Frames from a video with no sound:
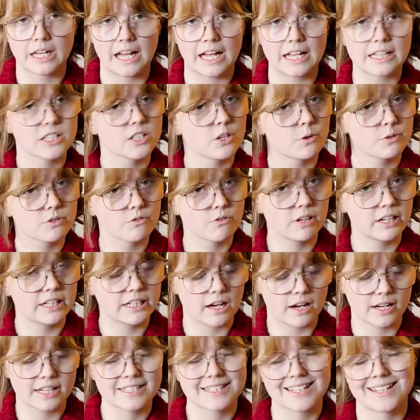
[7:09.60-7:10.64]
So it's really
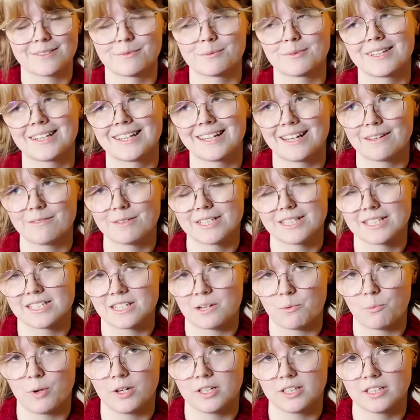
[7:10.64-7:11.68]
nice. I'm going to give it to
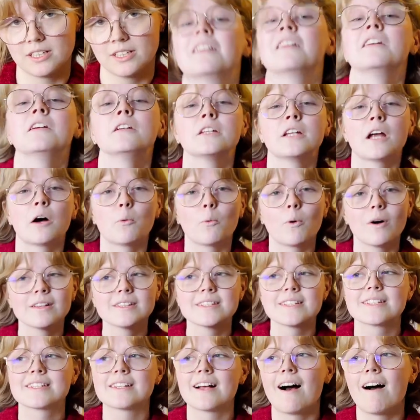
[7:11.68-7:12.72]
someone. Now,
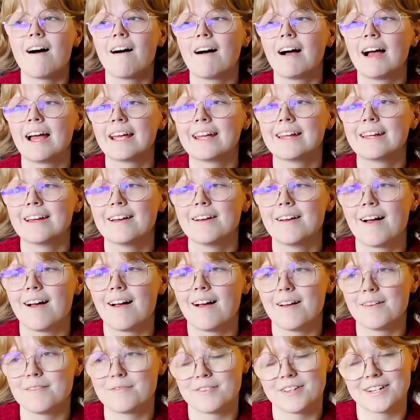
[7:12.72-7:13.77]
once I
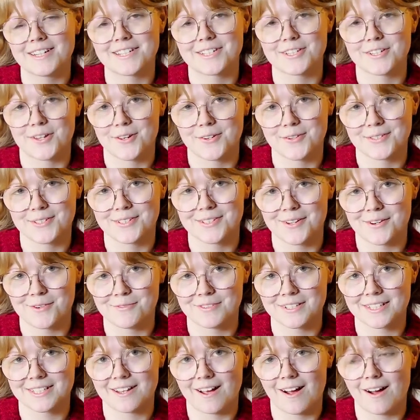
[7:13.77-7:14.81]
finished those Sophie
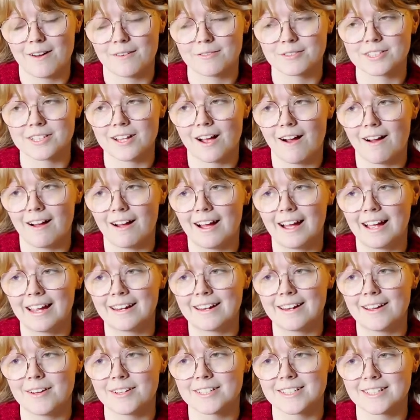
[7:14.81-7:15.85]
scarves,
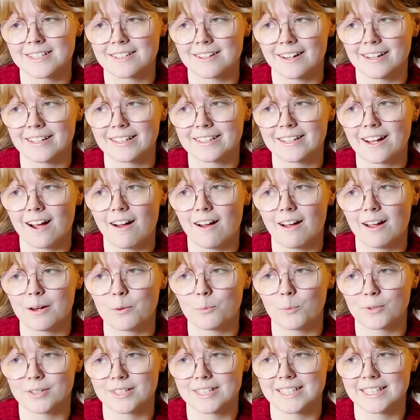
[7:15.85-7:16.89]
I decided I
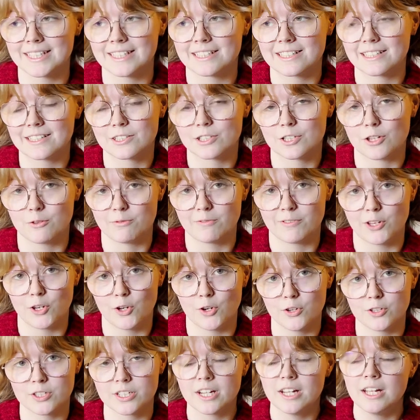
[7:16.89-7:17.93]
wanted a Sophie
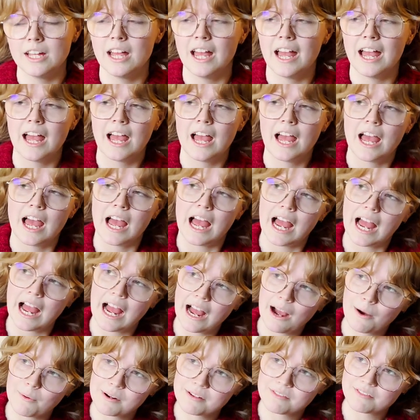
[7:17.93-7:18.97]
hood.
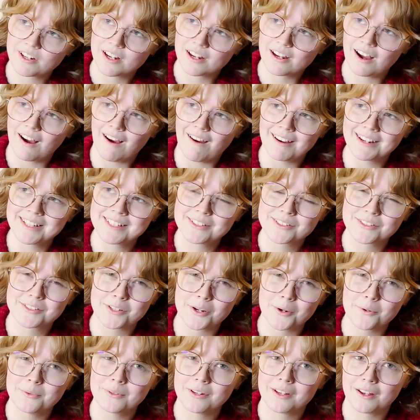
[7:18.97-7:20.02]
However, I
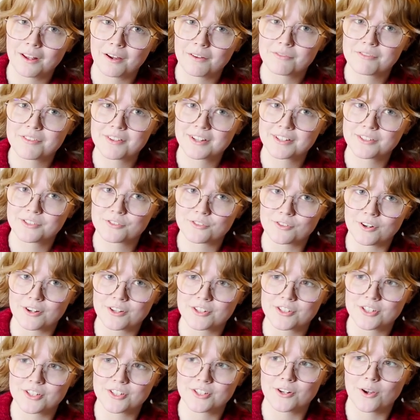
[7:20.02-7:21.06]
don't love the
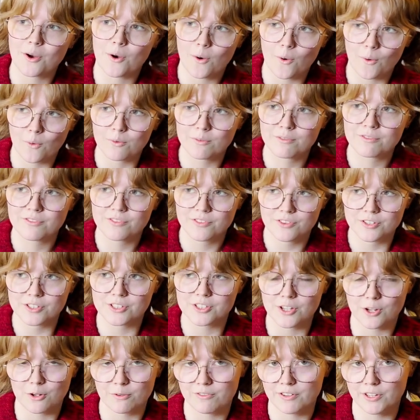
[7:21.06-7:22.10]
construction of the
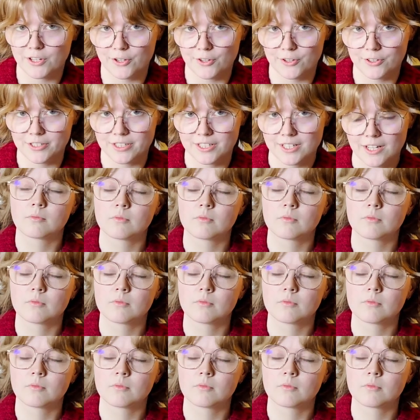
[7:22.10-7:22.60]
Sophie hood.